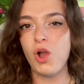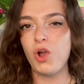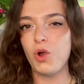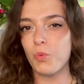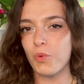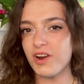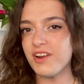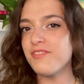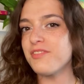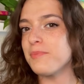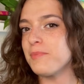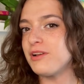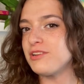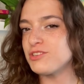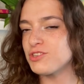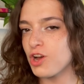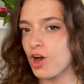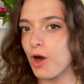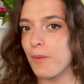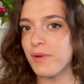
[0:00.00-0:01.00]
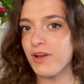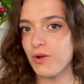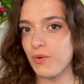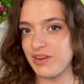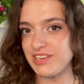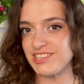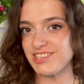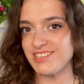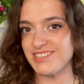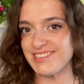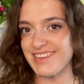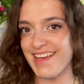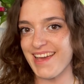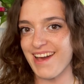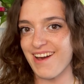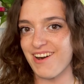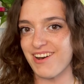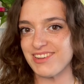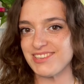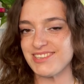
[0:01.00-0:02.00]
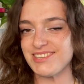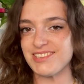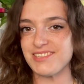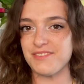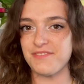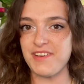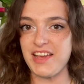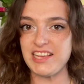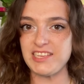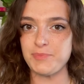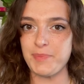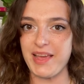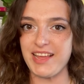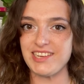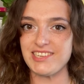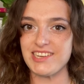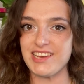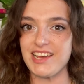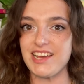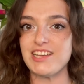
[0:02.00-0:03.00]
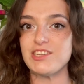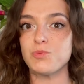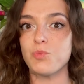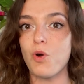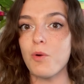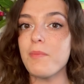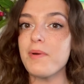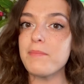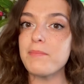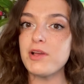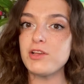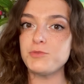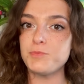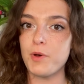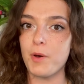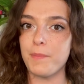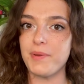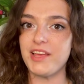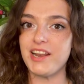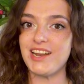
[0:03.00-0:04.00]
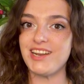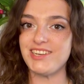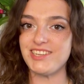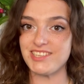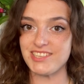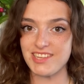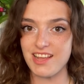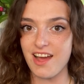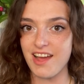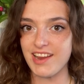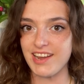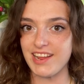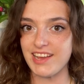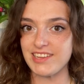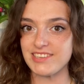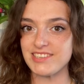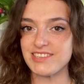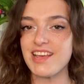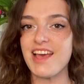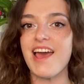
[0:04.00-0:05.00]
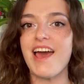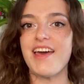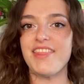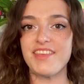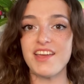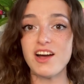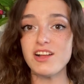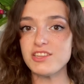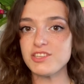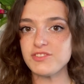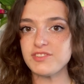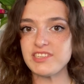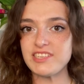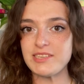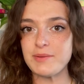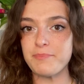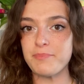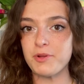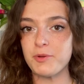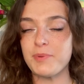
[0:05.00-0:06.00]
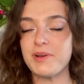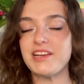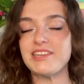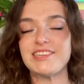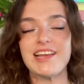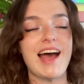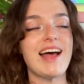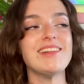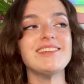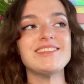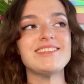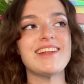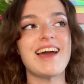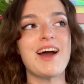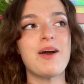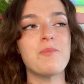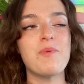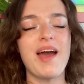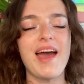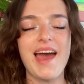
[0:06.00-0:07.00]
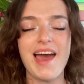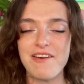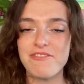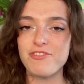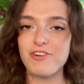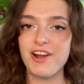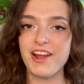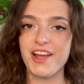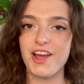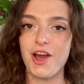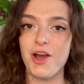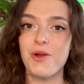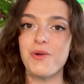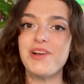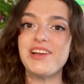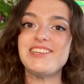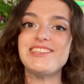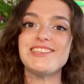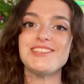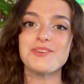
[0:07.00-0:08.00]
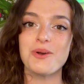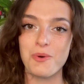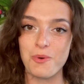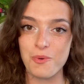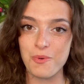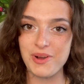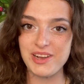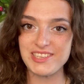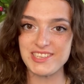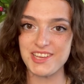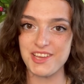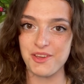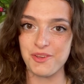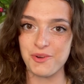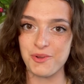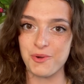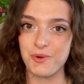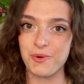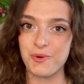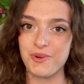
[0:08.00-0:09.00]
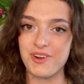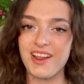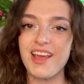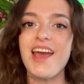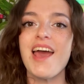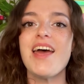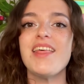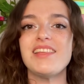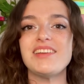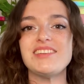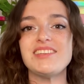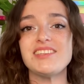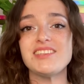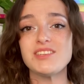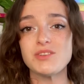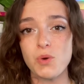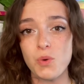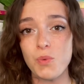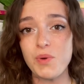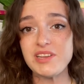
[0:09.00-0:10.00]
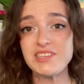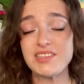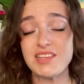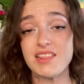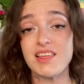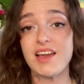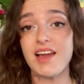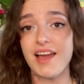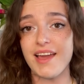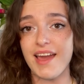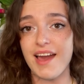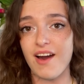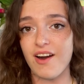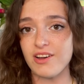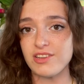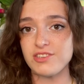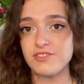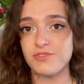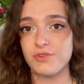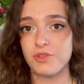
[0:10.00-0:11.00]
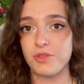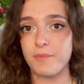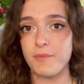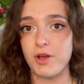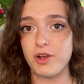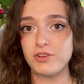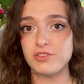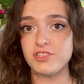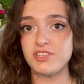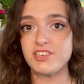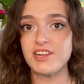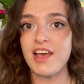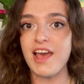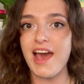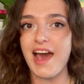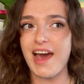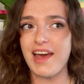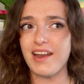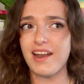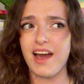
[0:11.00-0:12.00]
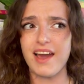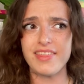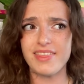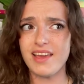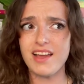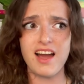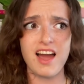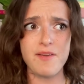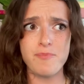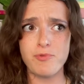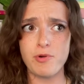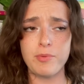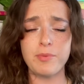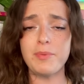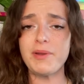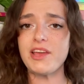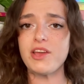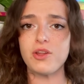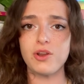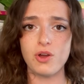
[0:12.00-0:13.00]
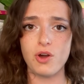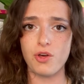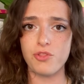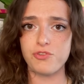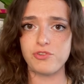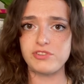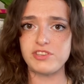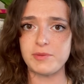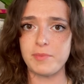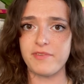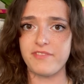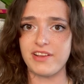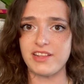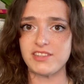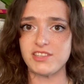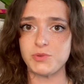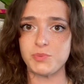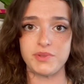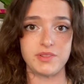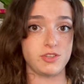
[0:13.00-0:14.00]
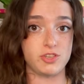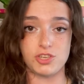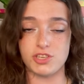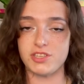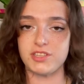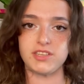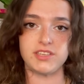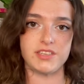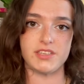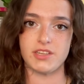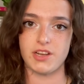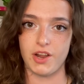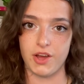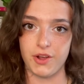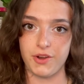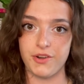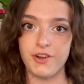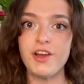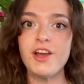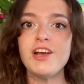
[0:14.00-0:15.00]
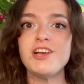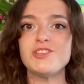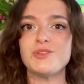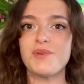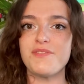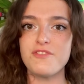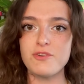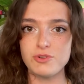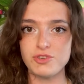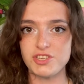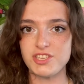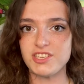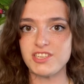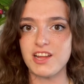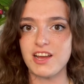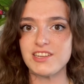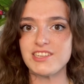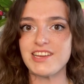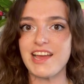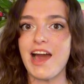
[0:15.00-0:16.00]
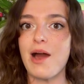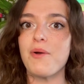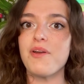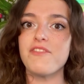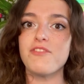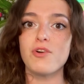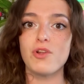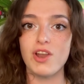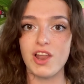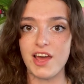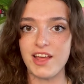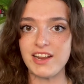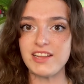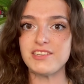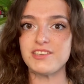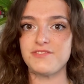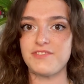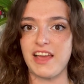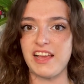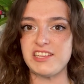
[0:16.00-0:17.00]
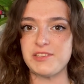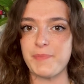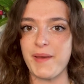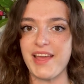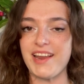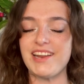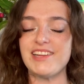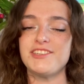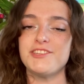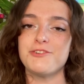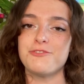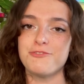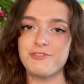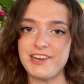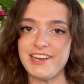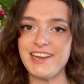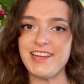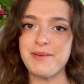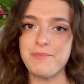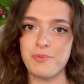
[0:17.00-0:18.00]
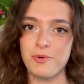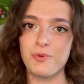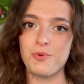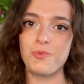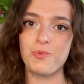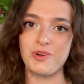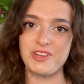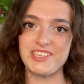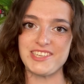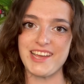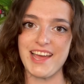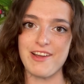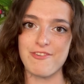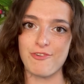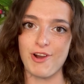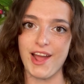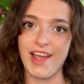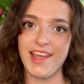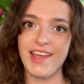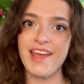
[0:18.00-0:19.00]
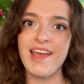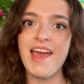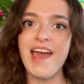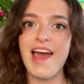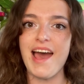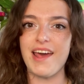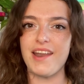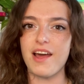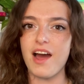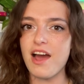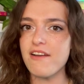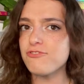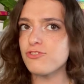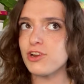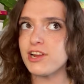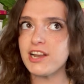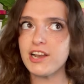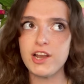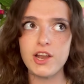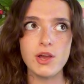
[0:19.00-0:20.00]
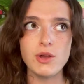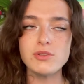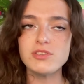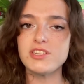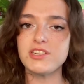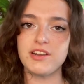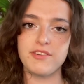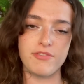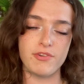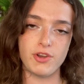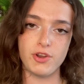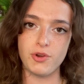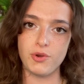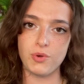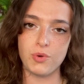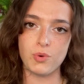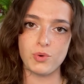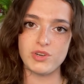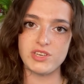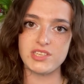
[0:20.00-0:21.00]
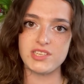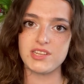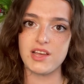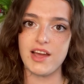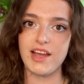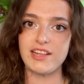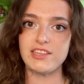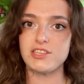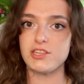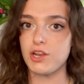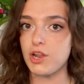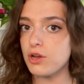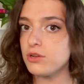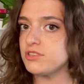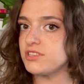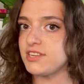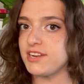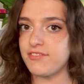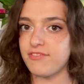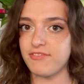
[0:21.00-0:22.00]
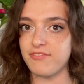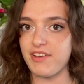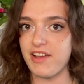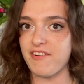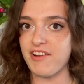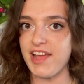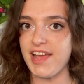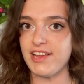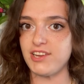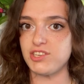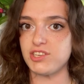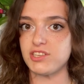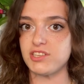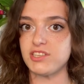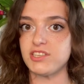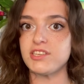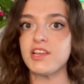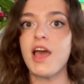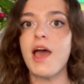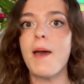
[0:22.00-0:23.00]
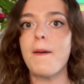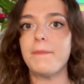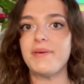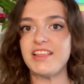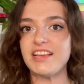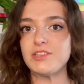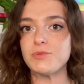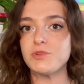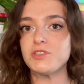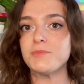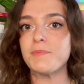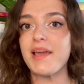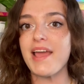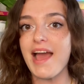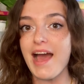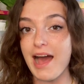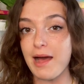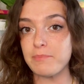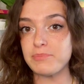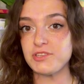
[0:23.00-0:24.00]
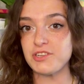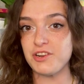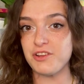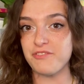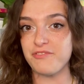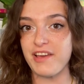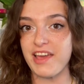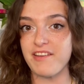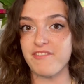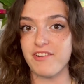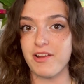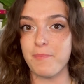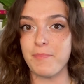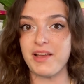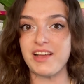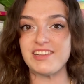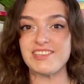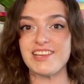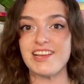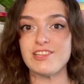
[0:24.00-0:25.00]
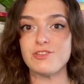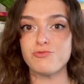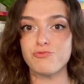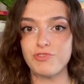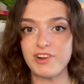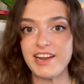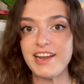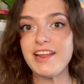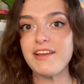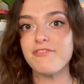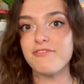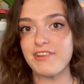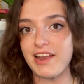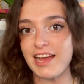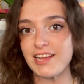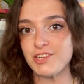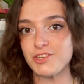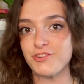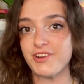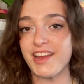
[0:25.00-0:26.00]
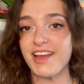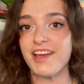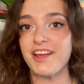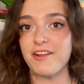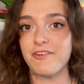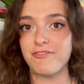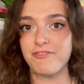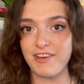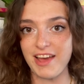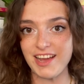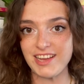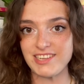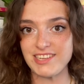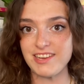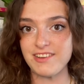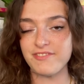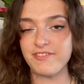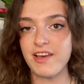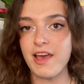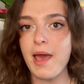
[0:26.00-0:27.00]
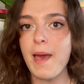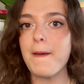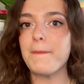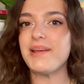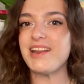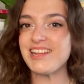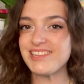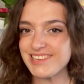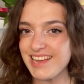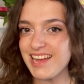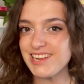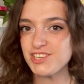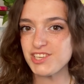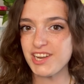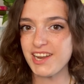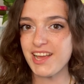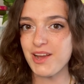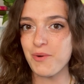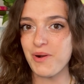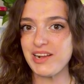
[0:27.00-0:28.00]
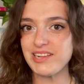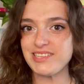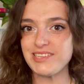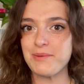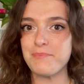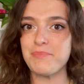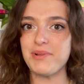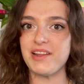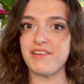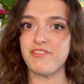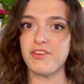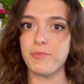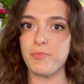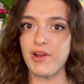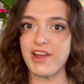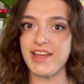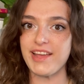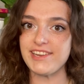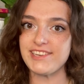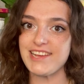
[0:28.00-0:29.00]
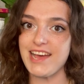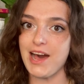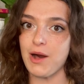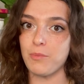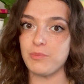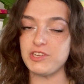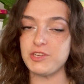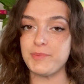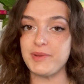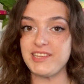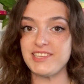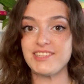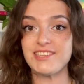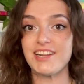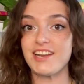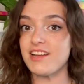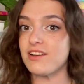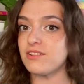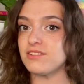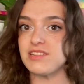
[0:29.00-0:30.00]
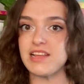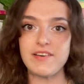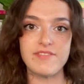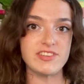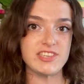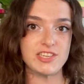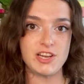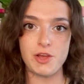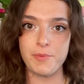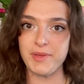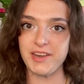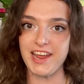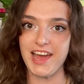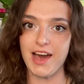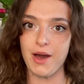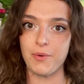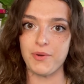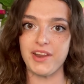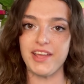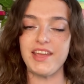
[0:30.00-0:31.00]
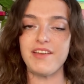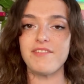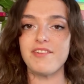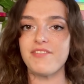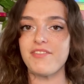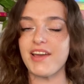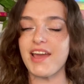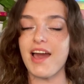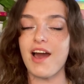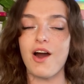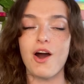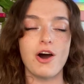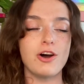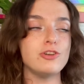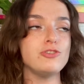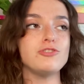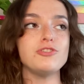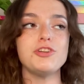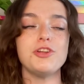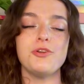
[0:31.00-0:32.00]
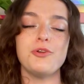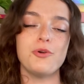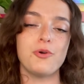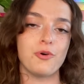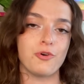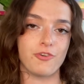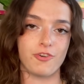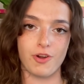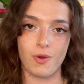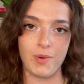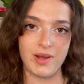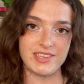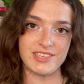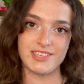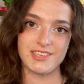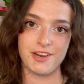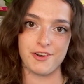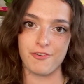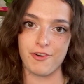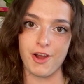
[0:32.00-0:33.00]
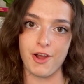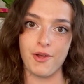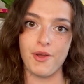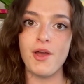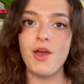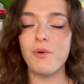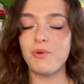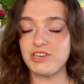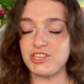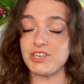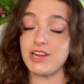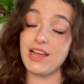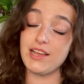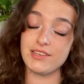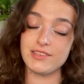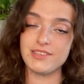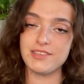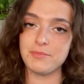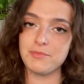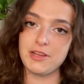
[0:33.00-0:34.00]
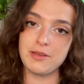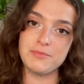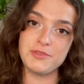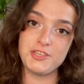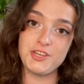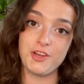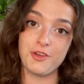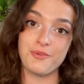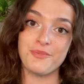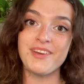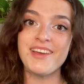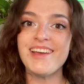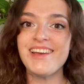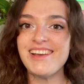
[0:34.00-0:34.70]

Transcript: One of the most common questions I get asked as a face painter is what my most popular design is, and the answer is simple because hands down wherever I go it is always a unicorn. This is always the thing I get asked for the most, and I think I probably could have got through some events with just this alone. So if you're just starting out, if you're learning to face paint, it's a really important one to get right. And I've tried loads of different unicorn designs, loads of different variations, but this one's my absolute favourite because it's really flattering and effective, but it's actually quite simple if you break it down, which means that it'll never slow me down, even if I get 100 unicorn requests in a row, which I sometimes do.